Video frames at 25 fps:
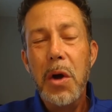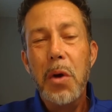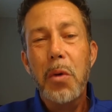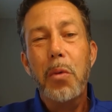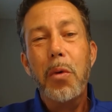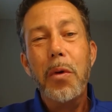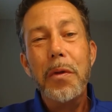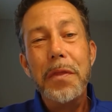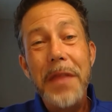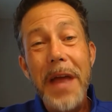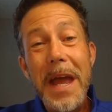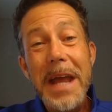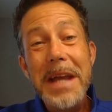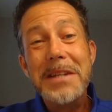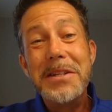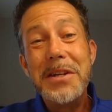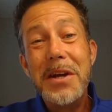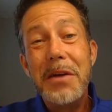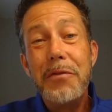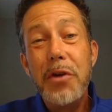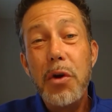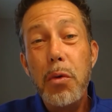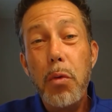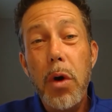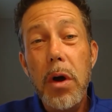Well, thanks
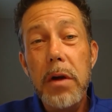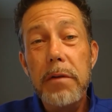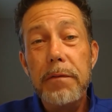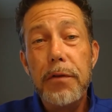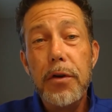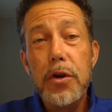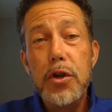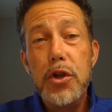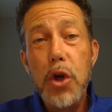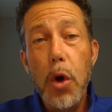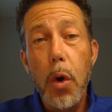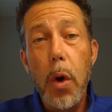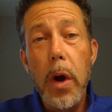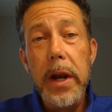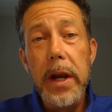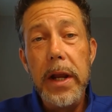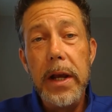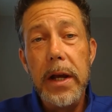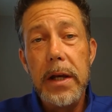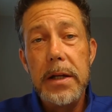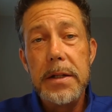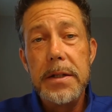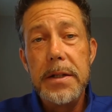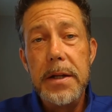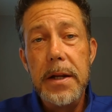everyone for
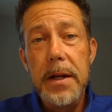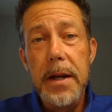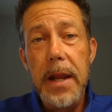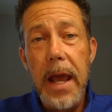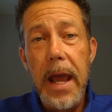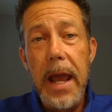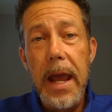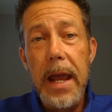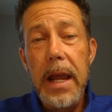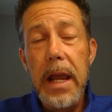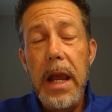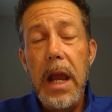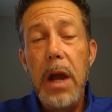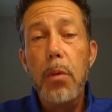joining us today,